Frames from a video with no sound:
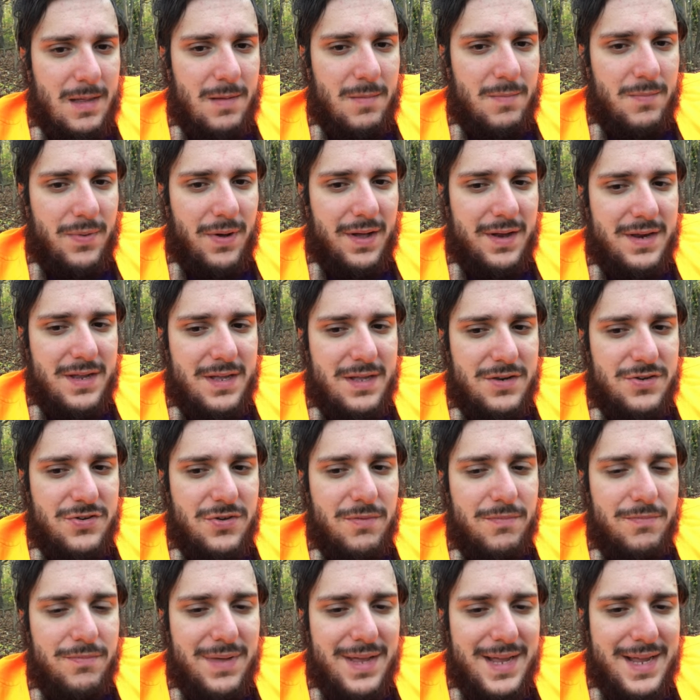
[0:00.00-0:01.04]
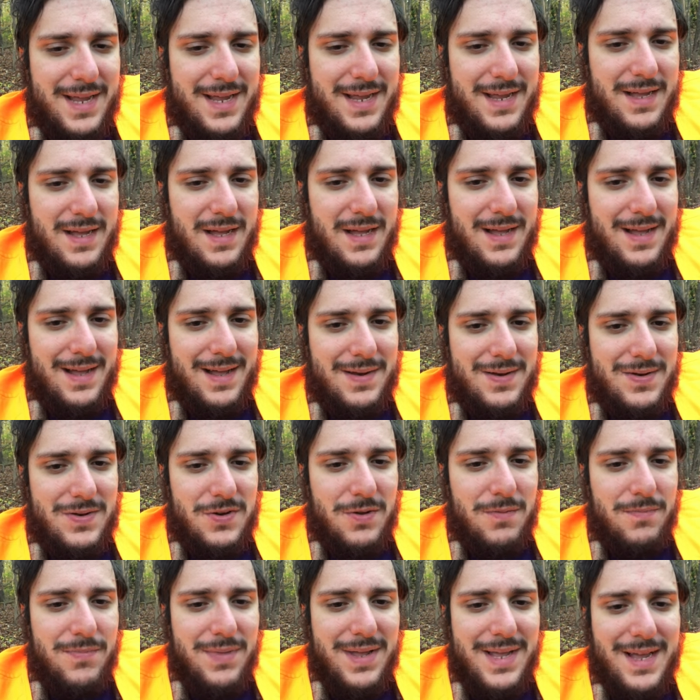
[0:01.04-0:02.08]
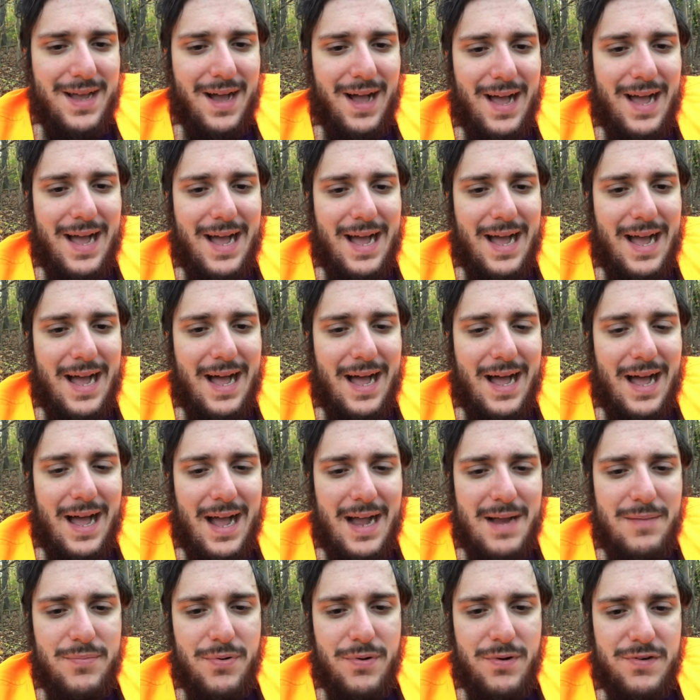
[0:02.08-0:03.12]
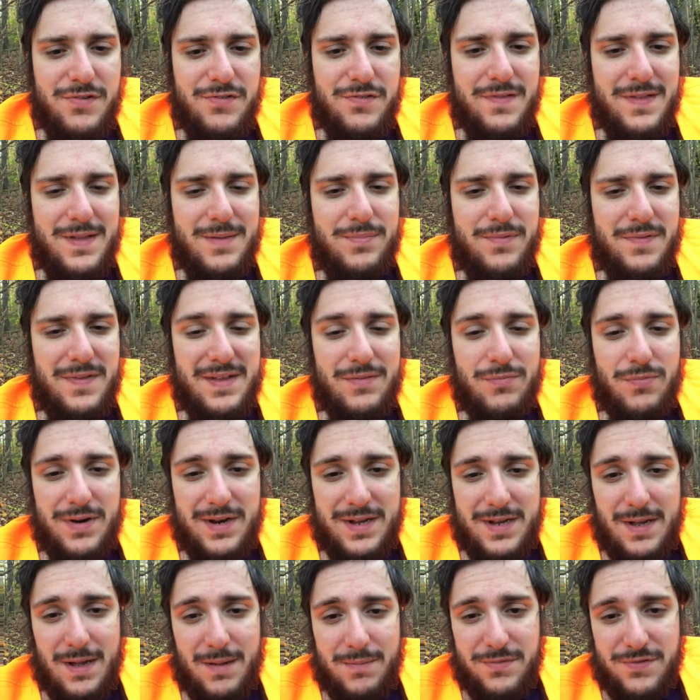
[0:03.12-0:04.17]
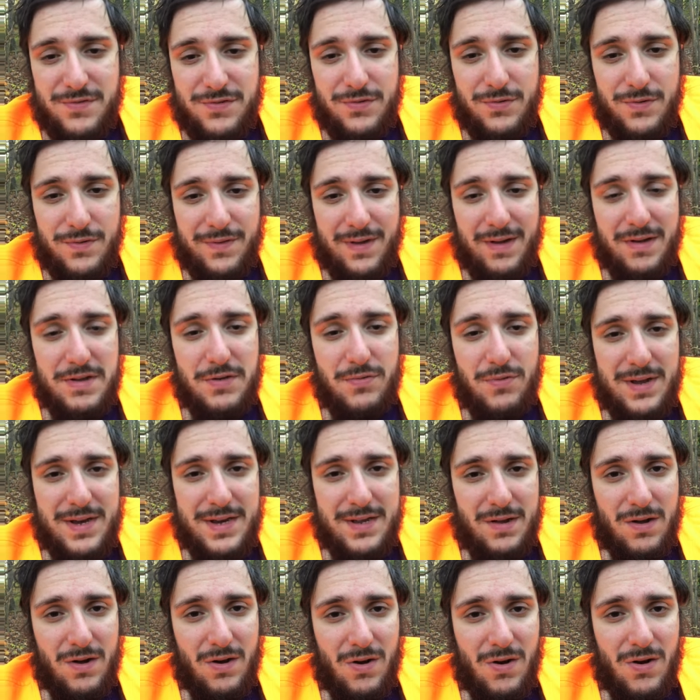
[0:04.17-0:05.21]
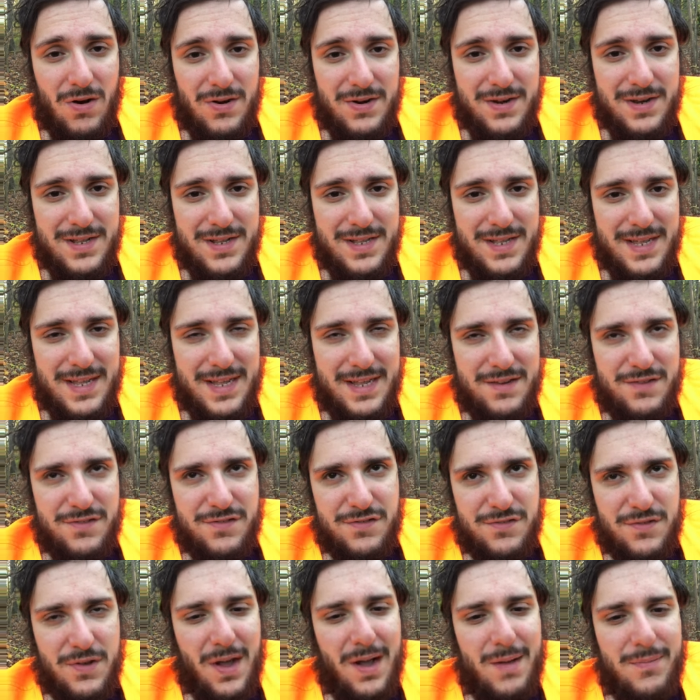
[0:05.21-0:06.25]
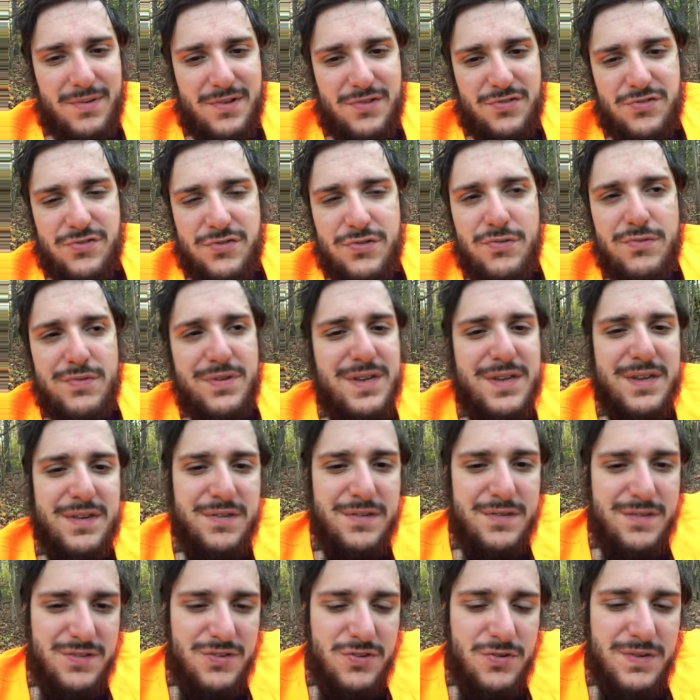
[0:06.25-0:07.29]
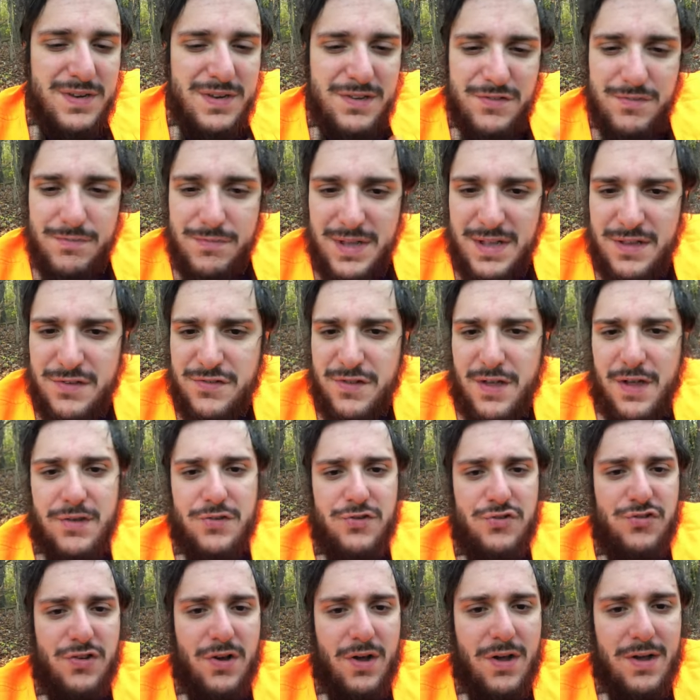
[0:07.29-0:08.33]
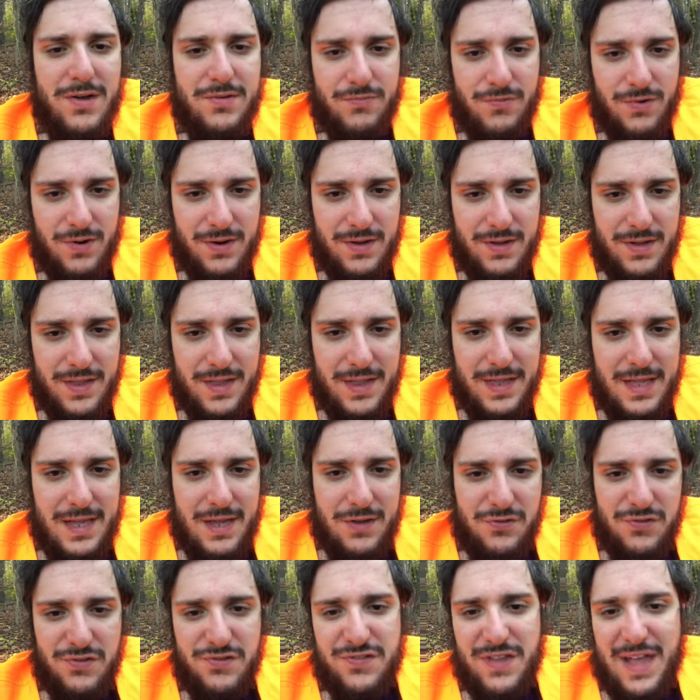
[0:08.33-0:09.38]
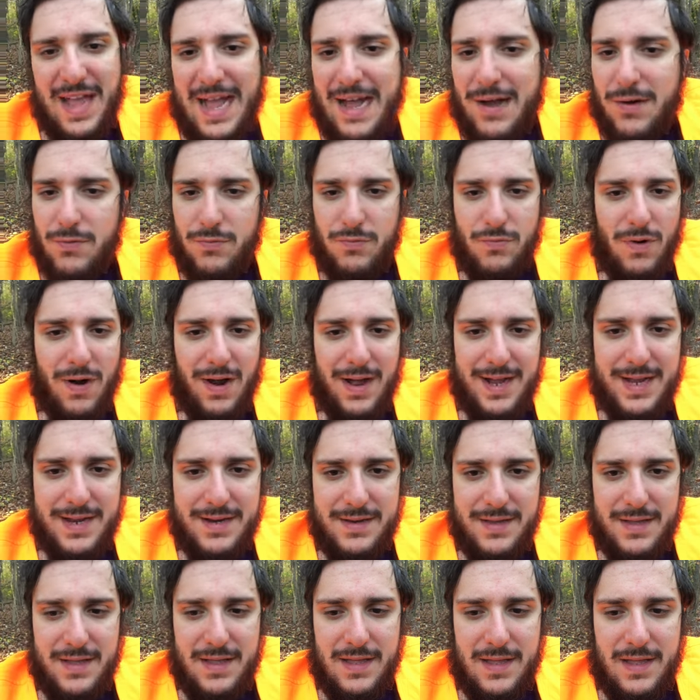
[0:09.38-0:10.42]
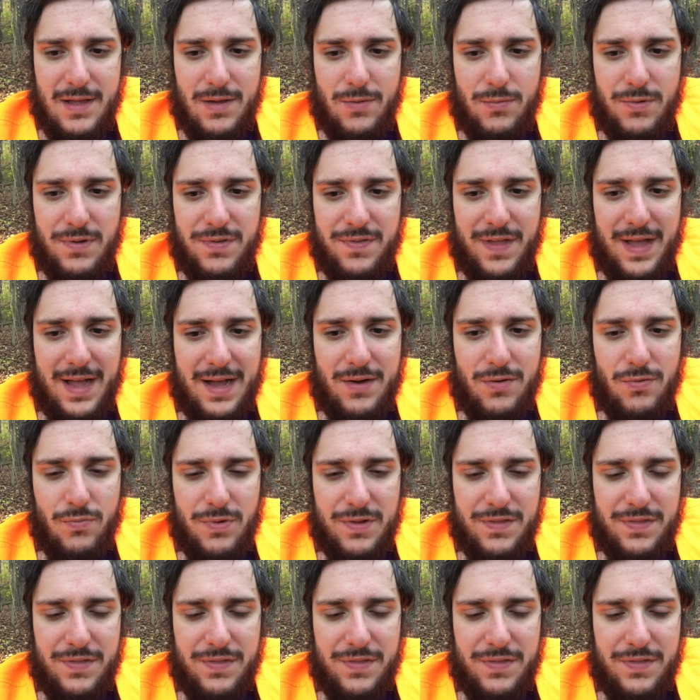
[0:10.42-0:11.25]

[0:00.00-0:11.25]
but to me, I personally believe when it comes to evaluating art, it's snobbish to dismiss a genre just outright without